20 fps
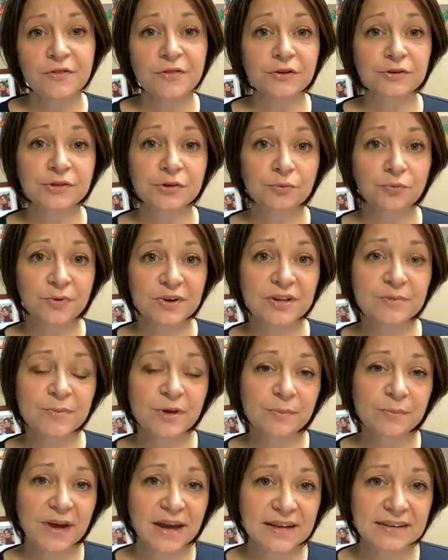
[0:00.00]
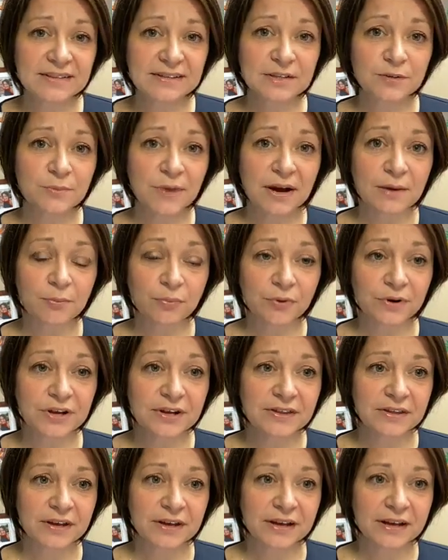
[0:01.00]
There's a rhythmic pace to my
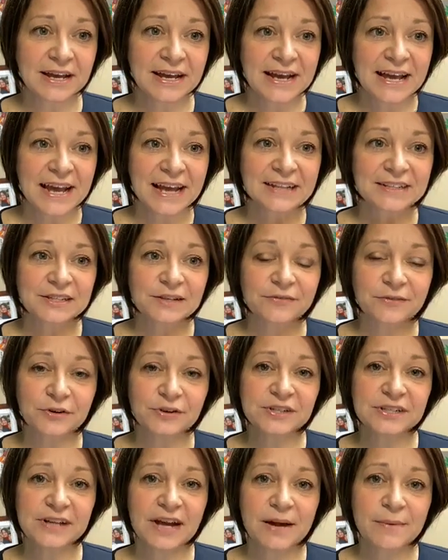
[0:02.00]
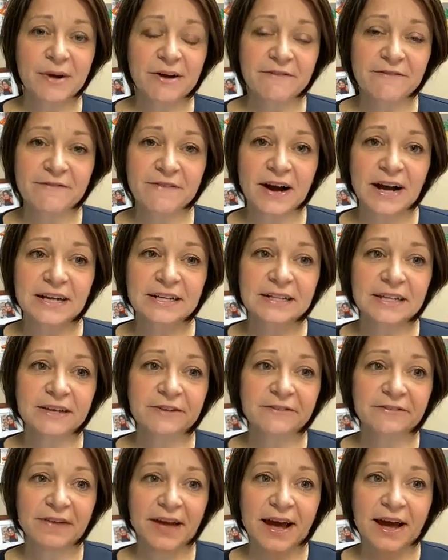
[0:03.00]
breathing. It's the first time I
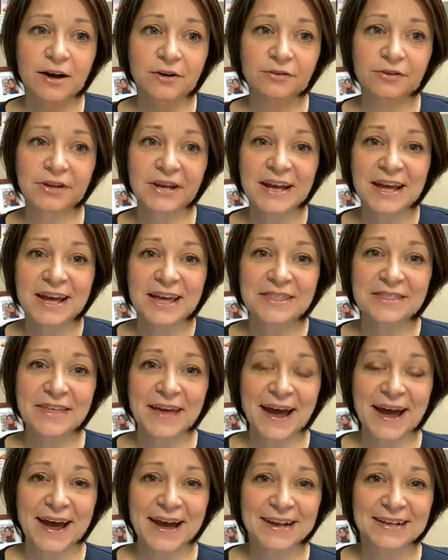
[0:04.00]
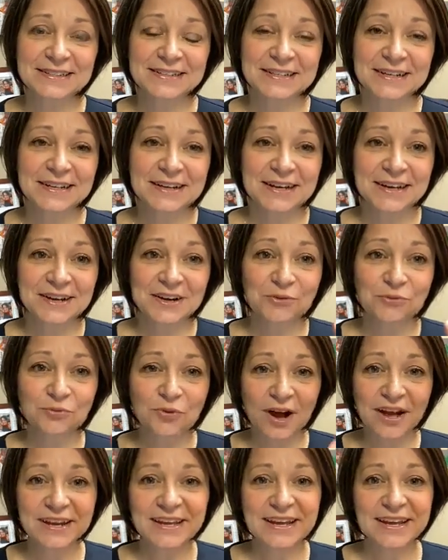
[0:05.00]
finally found that
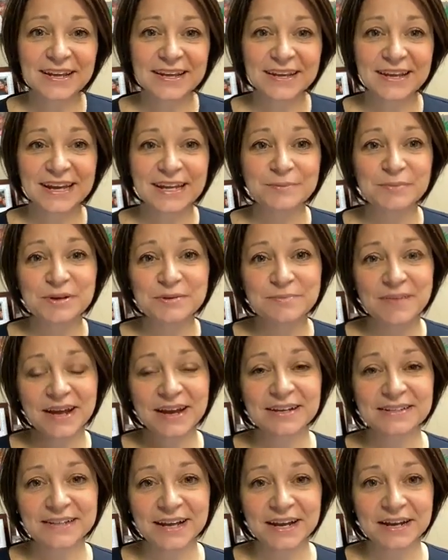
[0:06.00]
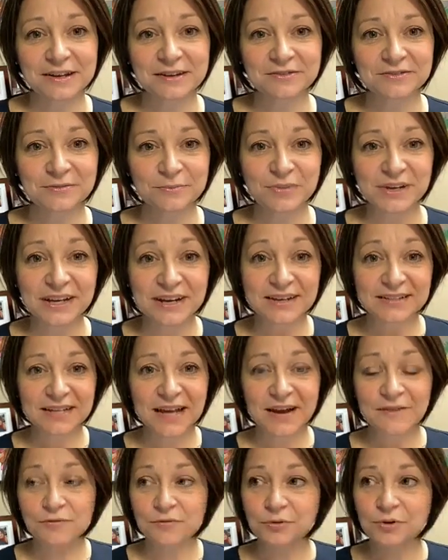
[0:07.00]
running can be meditative
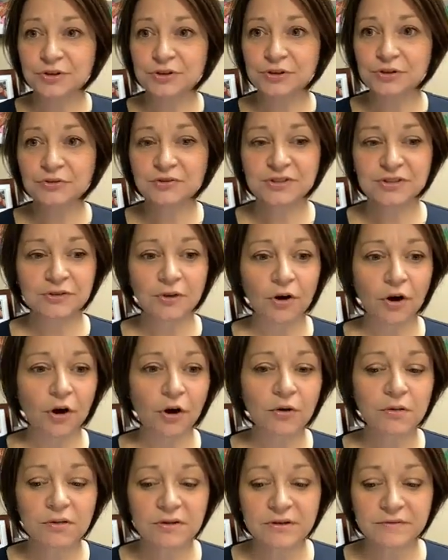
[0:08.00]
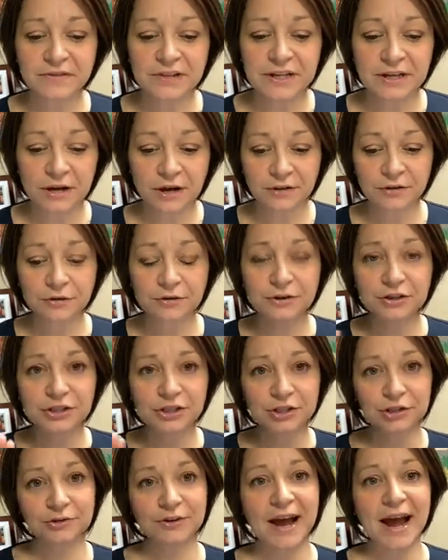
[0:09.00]
because I've reduced all of the other
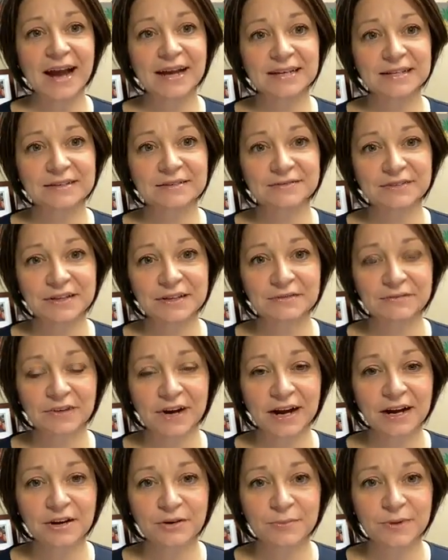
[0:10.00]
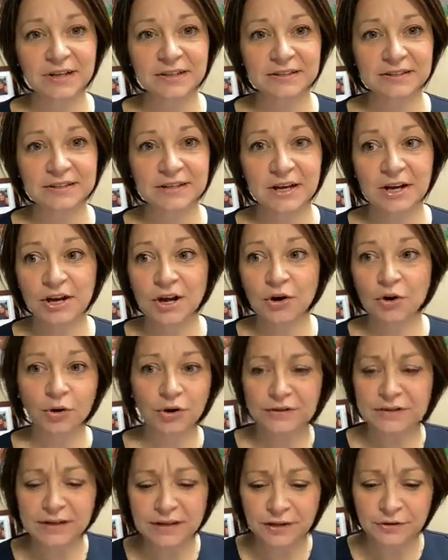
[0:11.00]
distractive environments
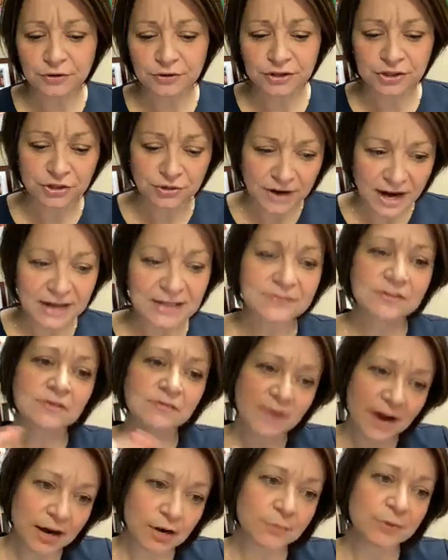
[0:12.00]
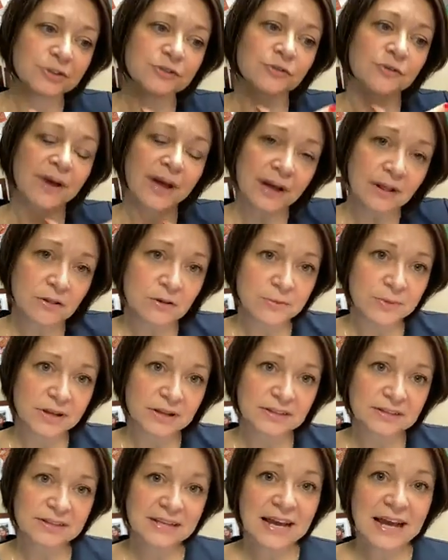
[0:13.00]
or the other distractive environmental
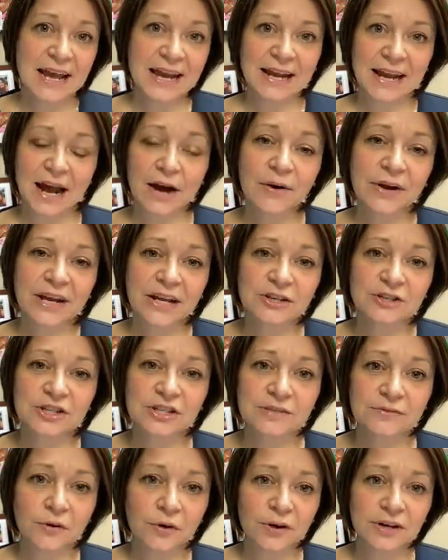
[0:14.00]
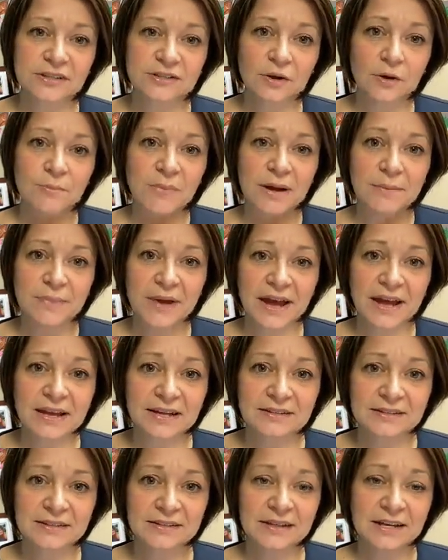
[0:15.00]
elements. Now I can just focus on my
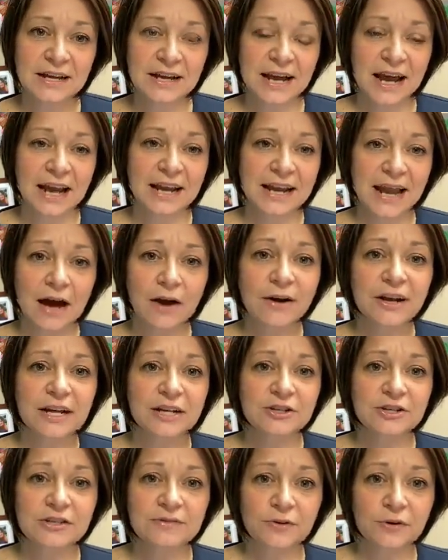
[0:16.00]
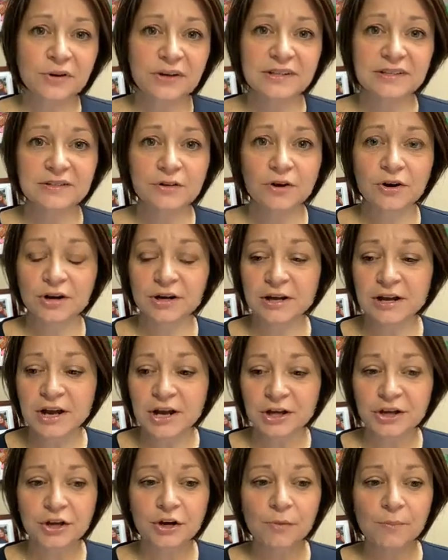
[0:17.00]
pace. And now I can just focus on,
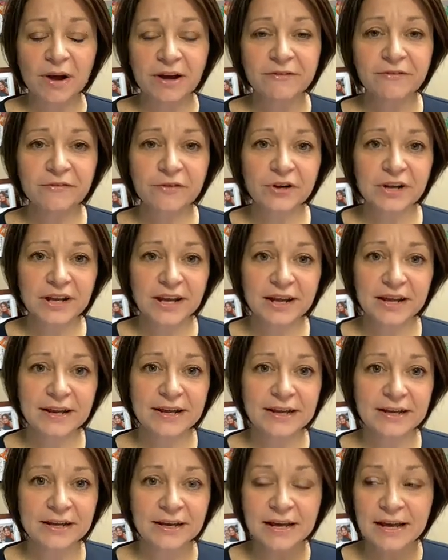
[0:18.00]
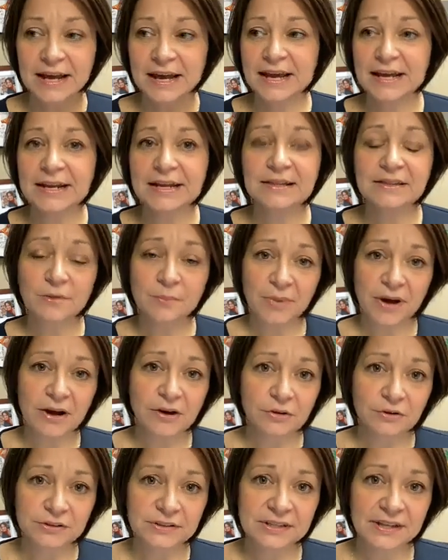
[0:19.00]
you know, my foot hitting hitting the
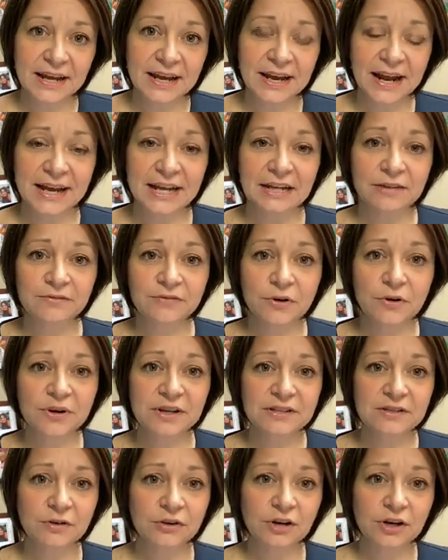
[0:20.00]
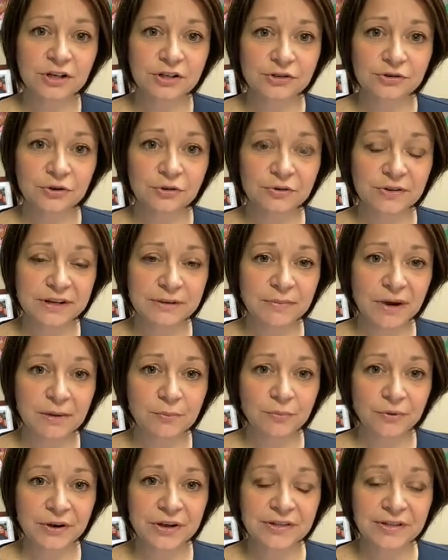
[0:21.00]
belt and I can focus on controlling
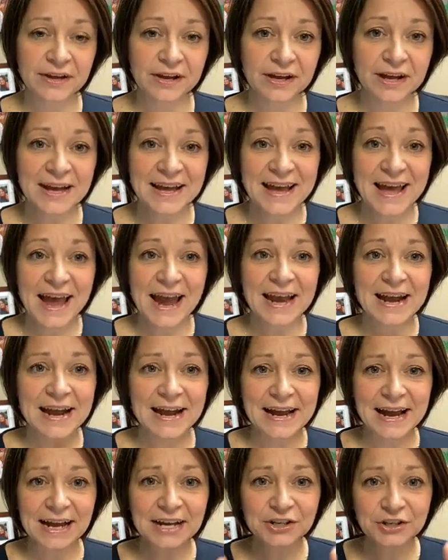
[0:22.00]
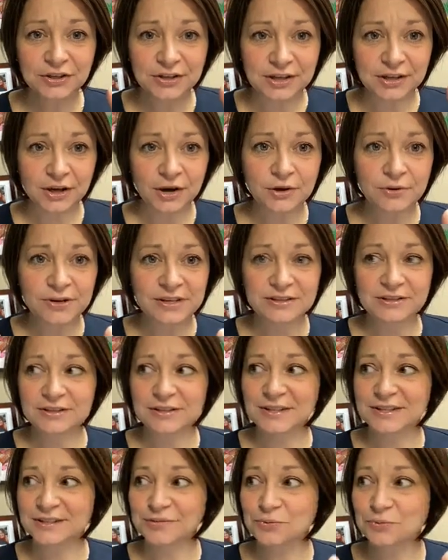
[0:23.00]
my breathing. And I actually go
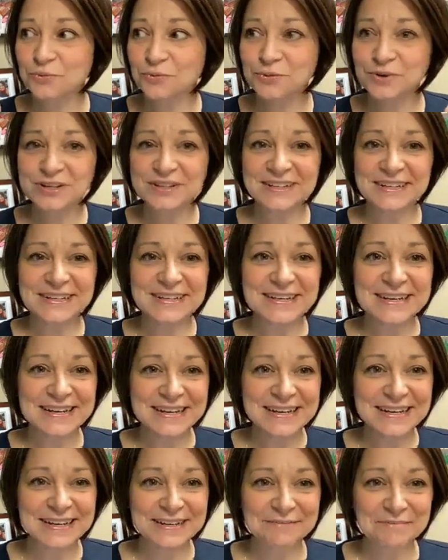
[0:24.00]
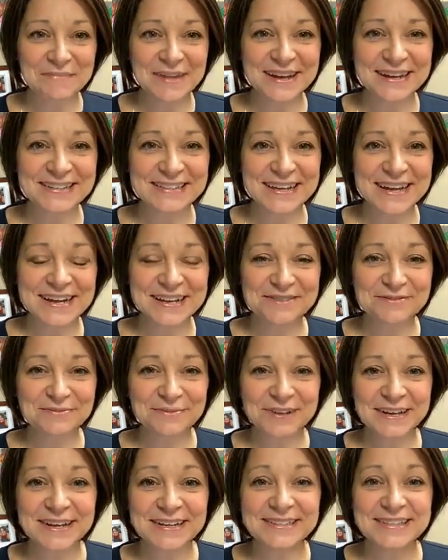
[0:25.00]
into this really neat
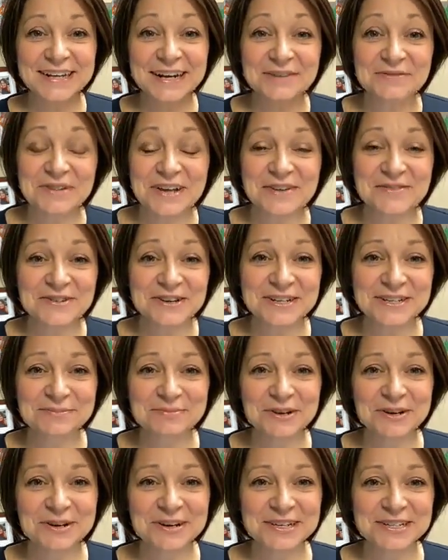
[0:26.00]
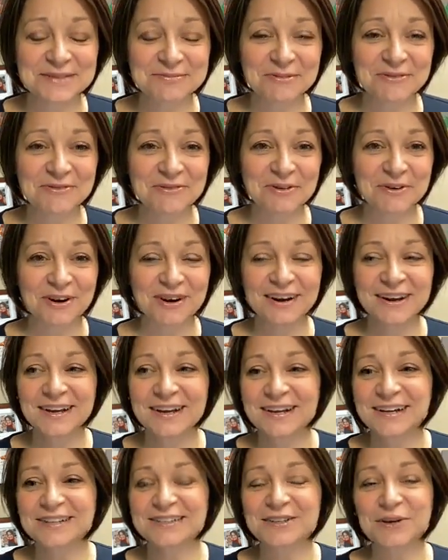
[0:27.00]
meditative place that I've never experienced before.
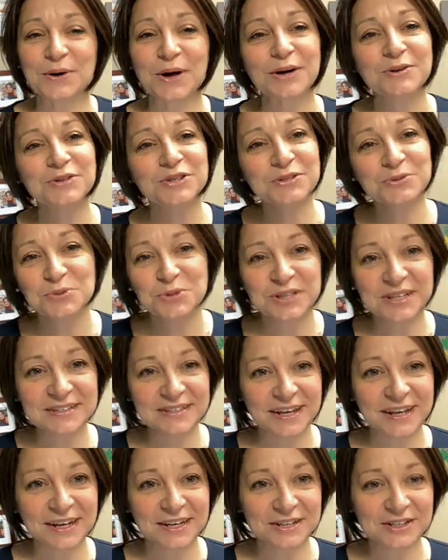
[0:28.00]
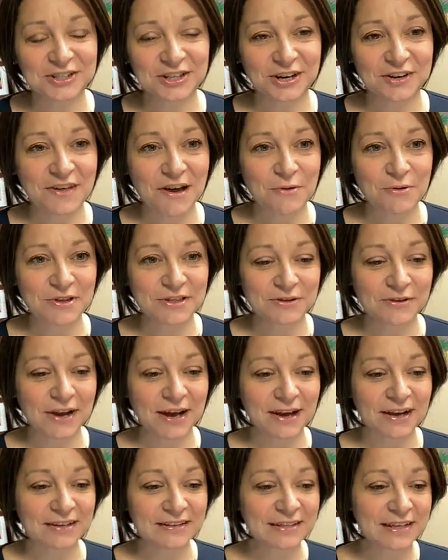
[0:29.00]
So I was just really excited to share that with you
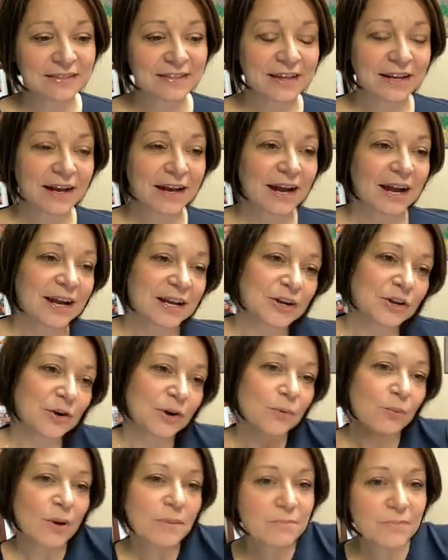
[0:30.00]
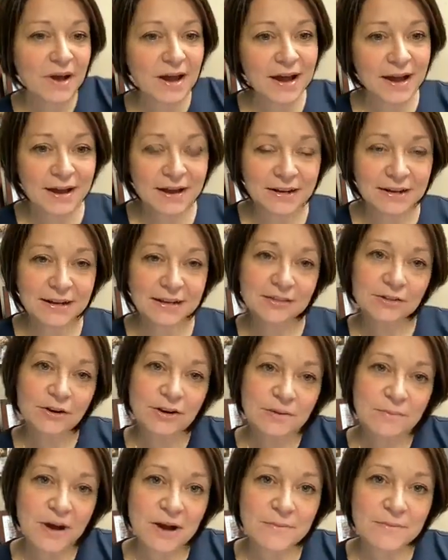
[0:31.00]
guys. And then I, I you know, I went back and I
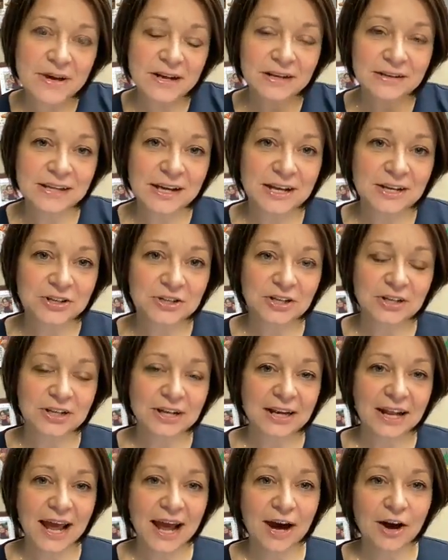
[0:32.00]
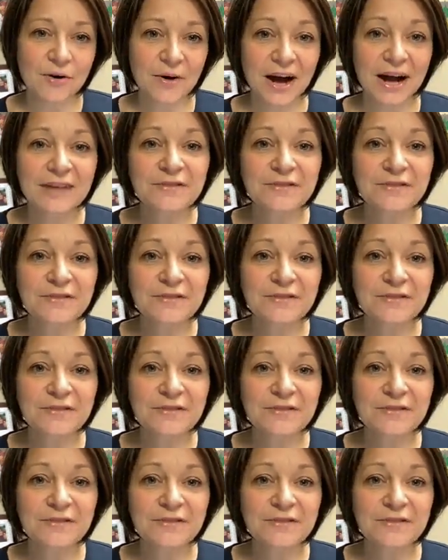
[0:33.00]
thought about meditation and how